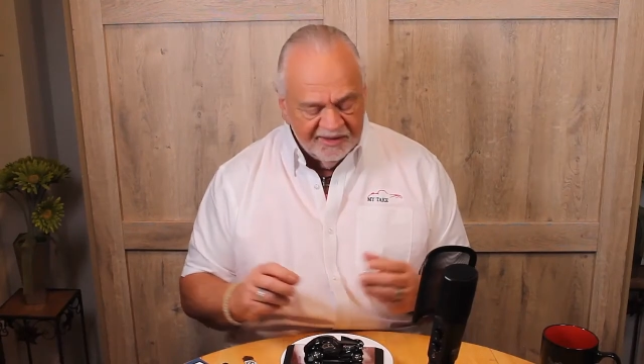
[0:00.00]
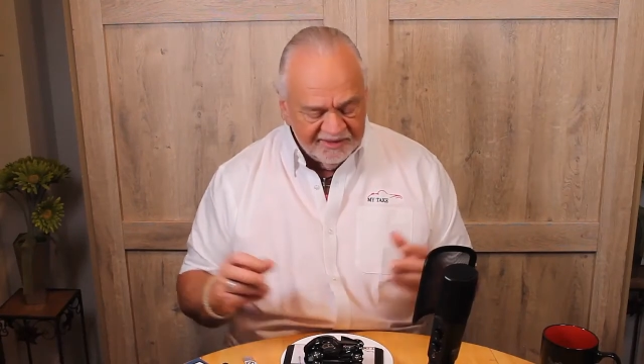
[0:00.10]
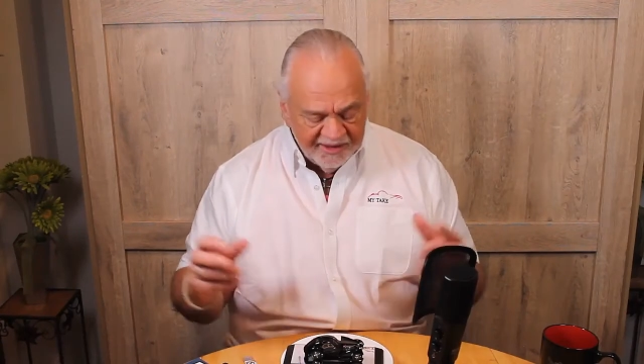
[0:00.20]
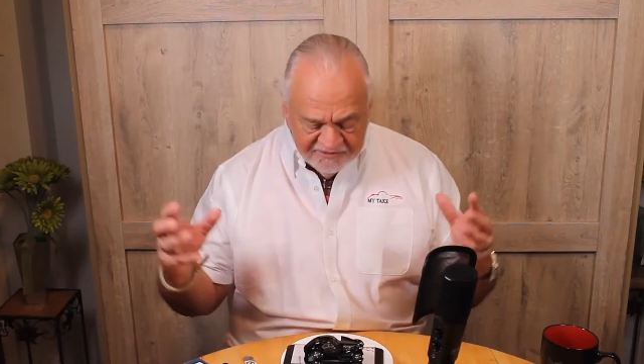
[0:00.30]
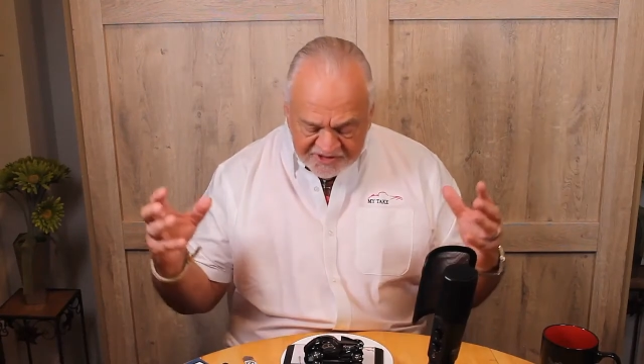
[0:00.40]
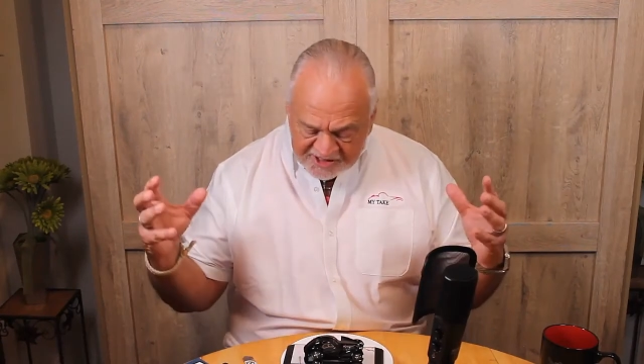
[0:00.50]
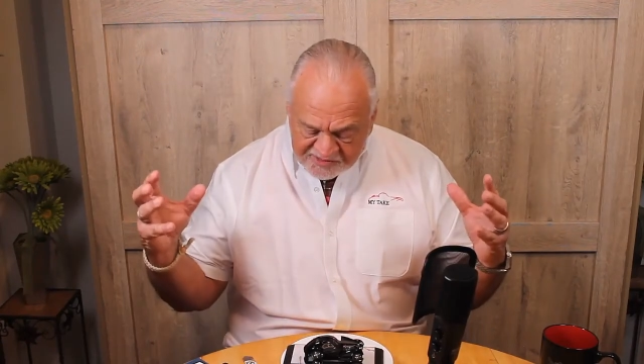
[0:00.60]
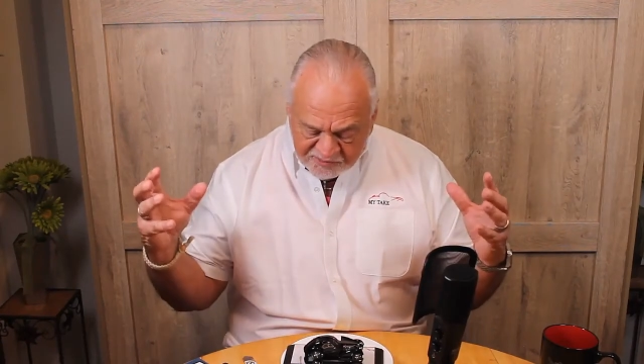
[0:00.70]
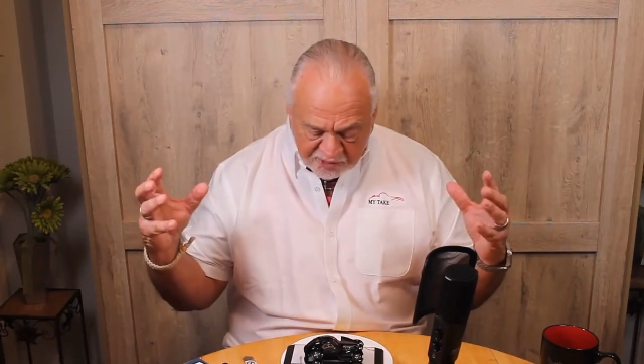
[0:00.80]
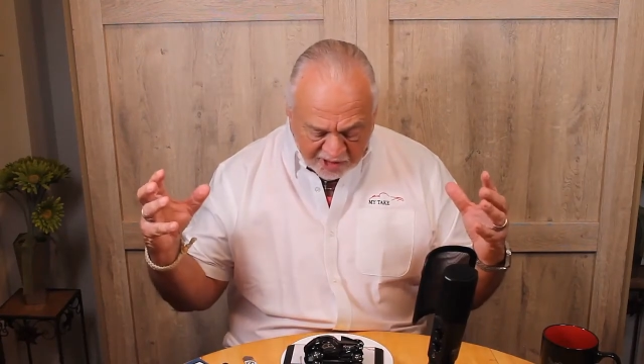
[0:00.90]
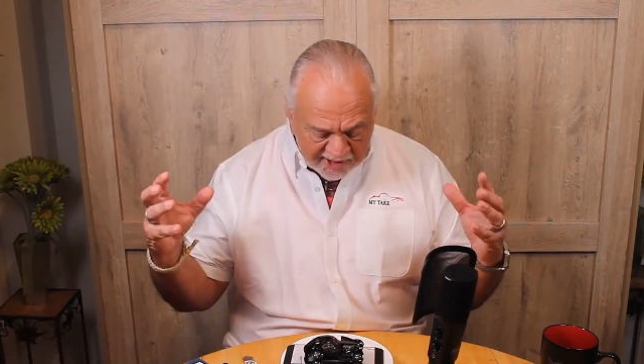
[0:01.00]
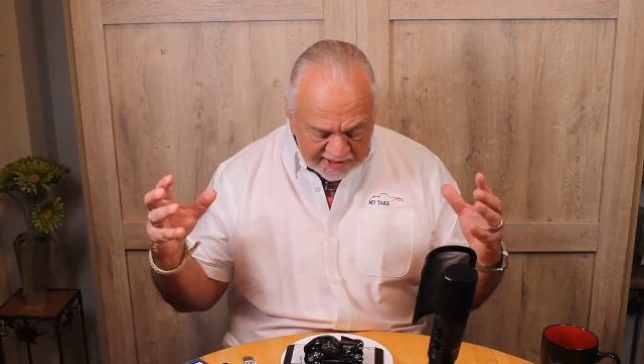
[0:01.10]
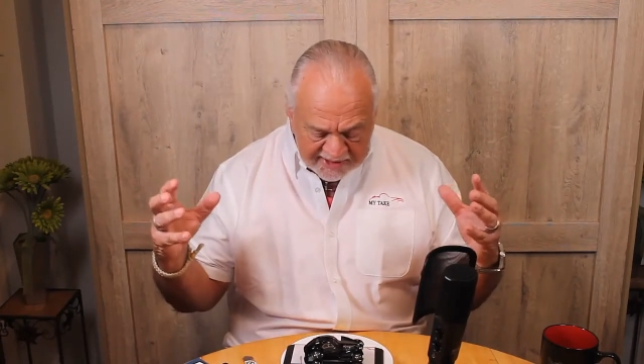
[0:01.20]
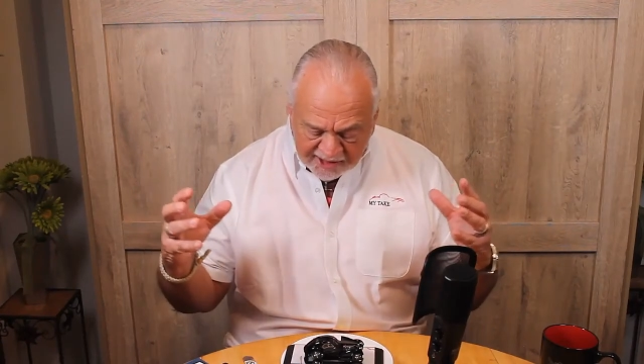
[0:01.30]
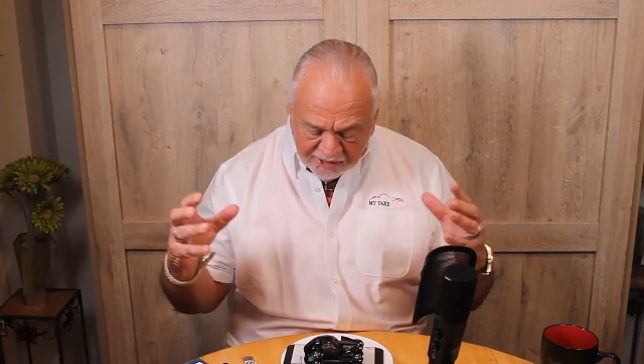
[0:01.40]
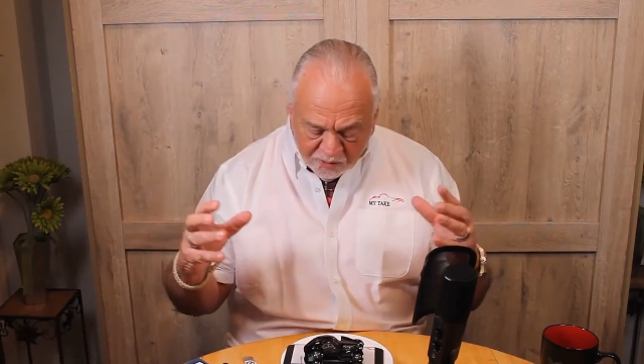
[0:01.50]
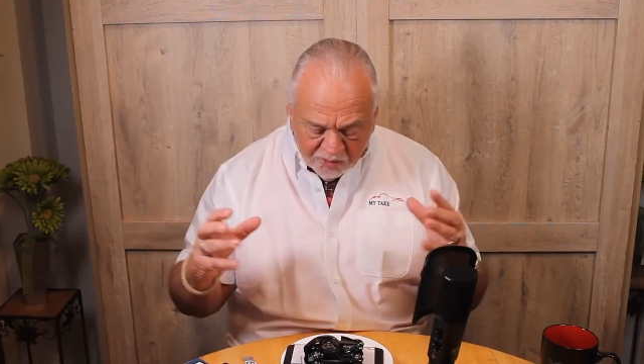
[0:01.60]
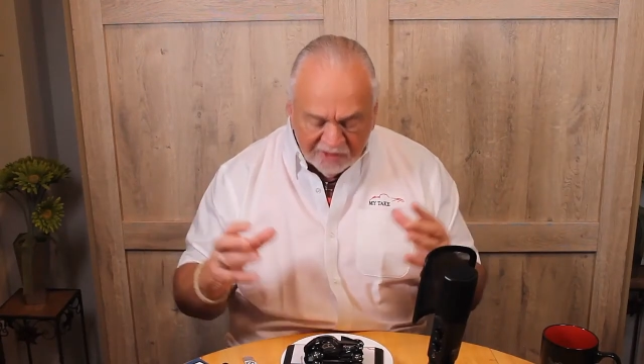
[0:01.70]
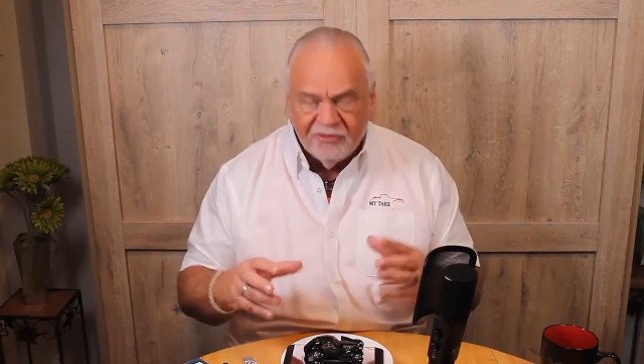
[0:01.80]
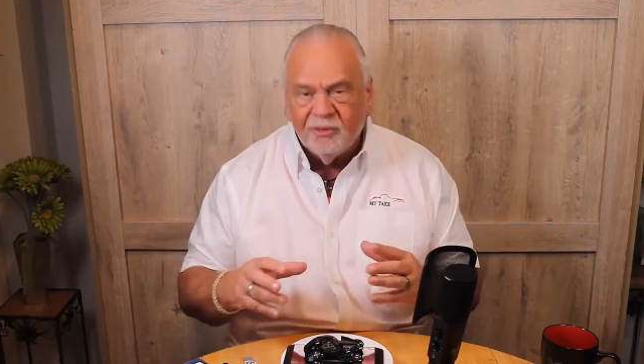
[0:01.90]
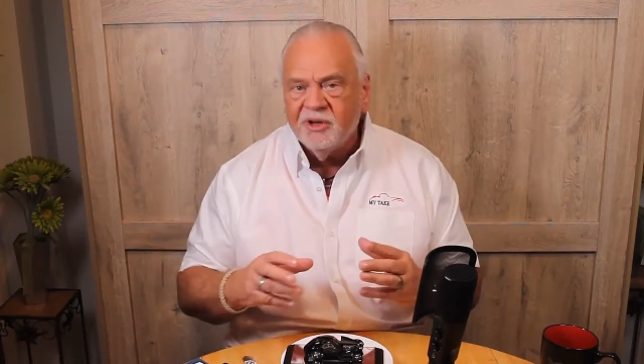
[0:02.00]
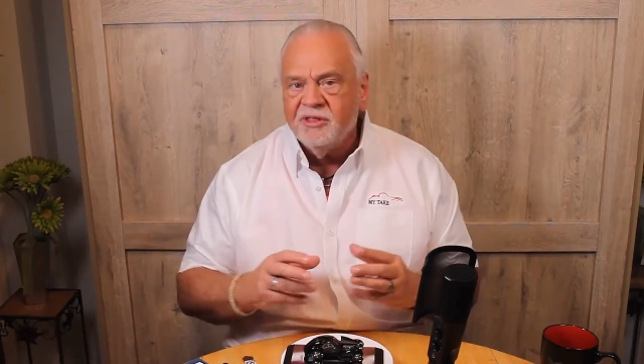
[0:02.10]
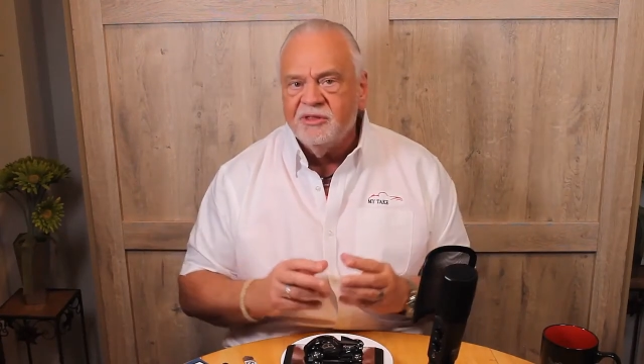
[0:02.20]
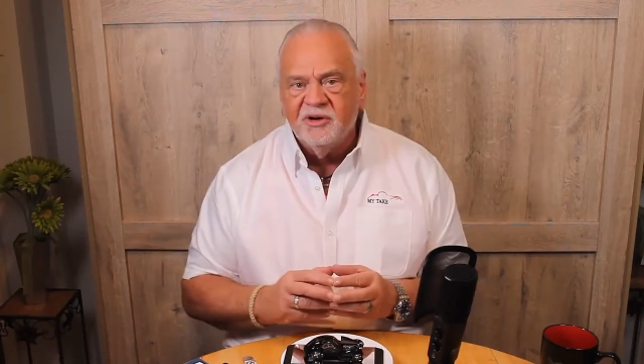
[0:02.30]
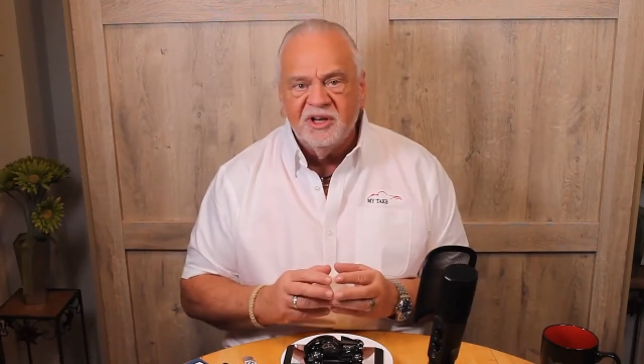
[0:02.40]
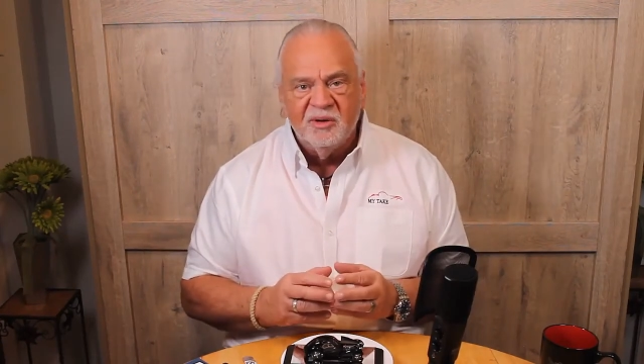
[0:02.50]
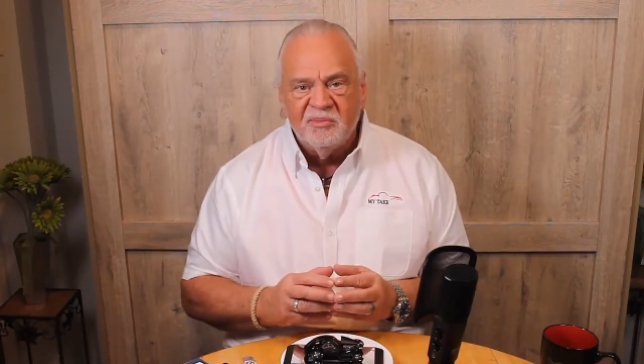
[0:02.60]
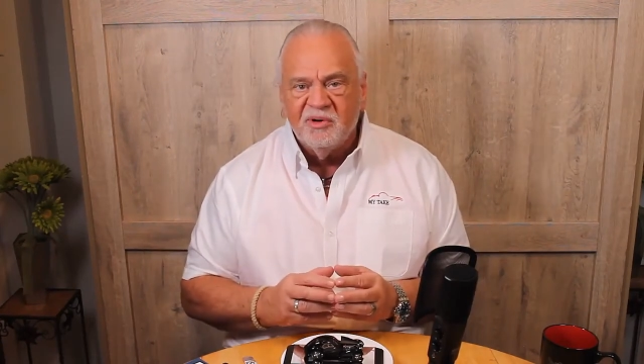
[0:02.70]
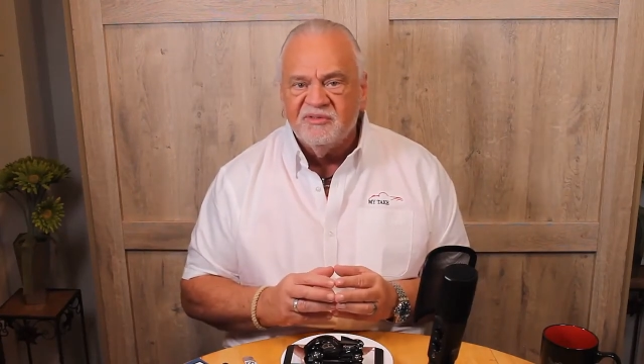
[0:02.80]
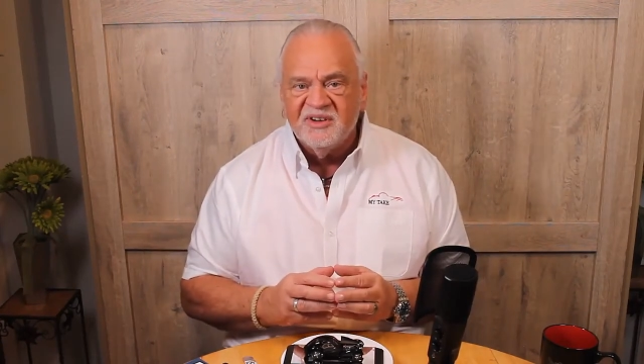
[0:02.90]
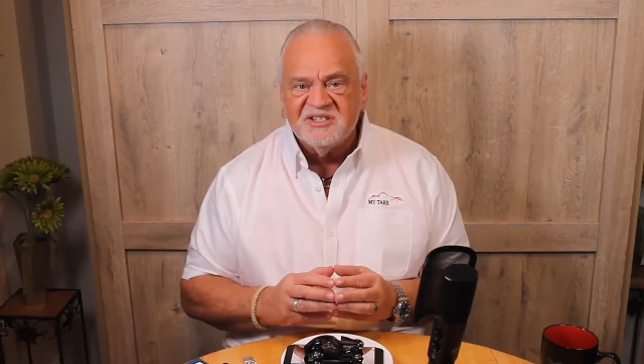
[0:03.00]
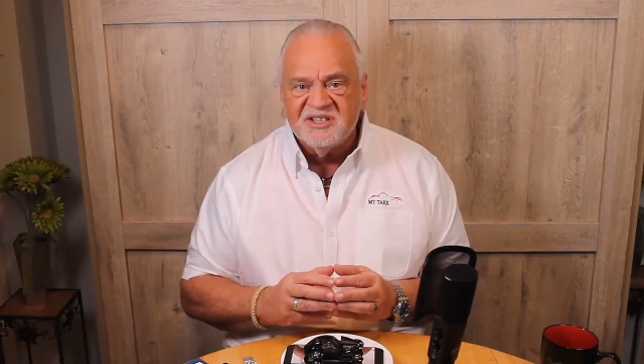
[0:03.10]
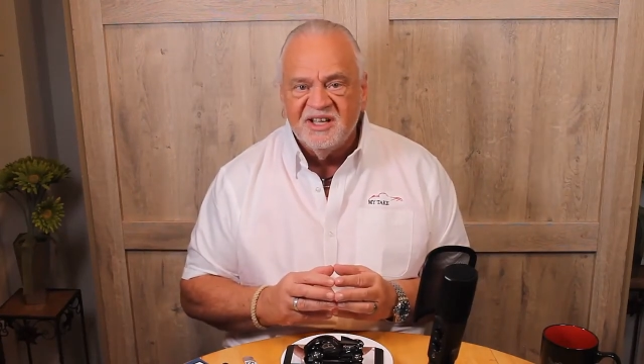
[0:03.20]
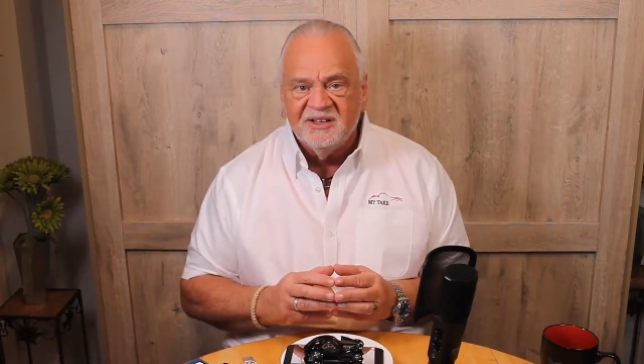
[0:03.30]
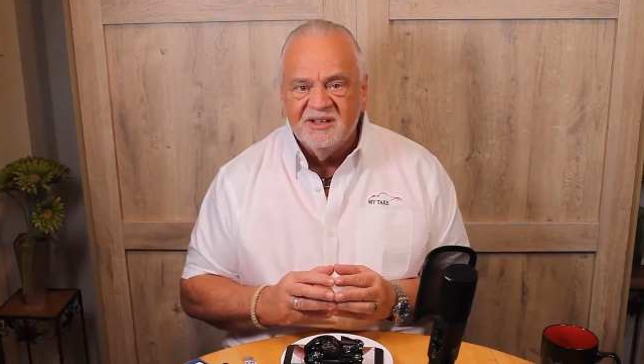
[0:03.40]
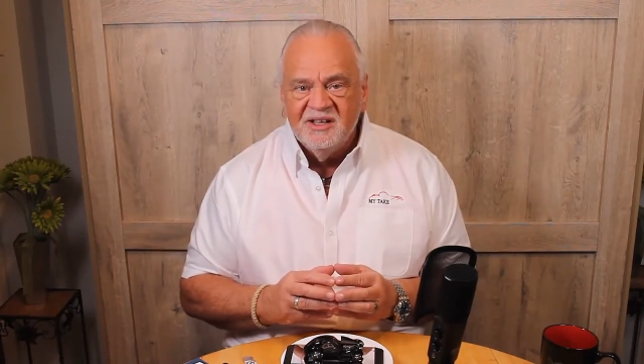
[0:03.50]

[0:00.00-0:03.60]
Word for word: They've just brought it down to 143rd in a perfect scale.